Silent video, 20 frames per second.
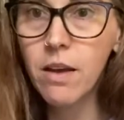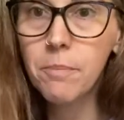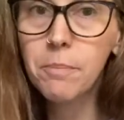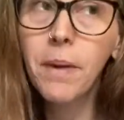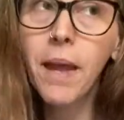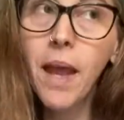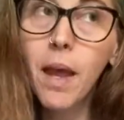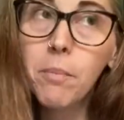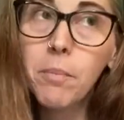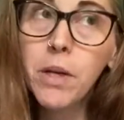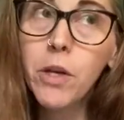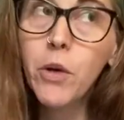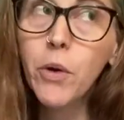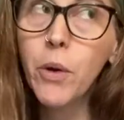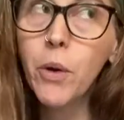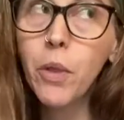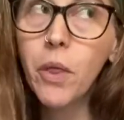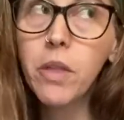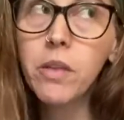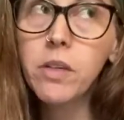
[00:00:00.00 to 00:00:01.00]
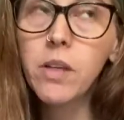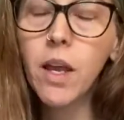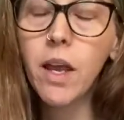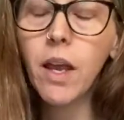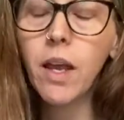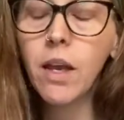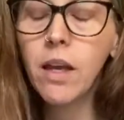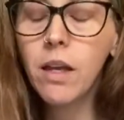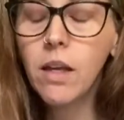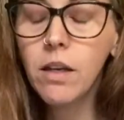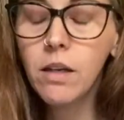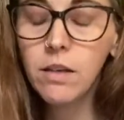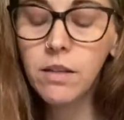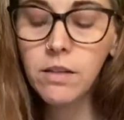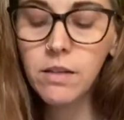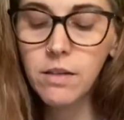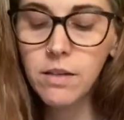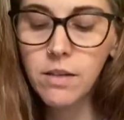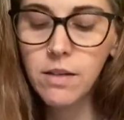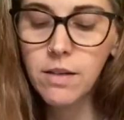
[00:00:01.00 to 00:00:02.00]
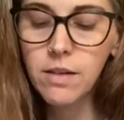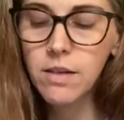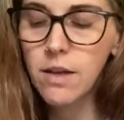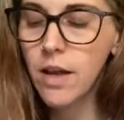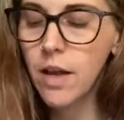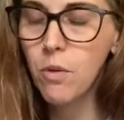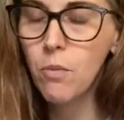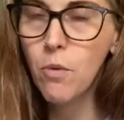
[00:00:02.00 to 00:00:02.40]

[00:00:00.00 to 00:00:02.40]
Happy Earth Day. I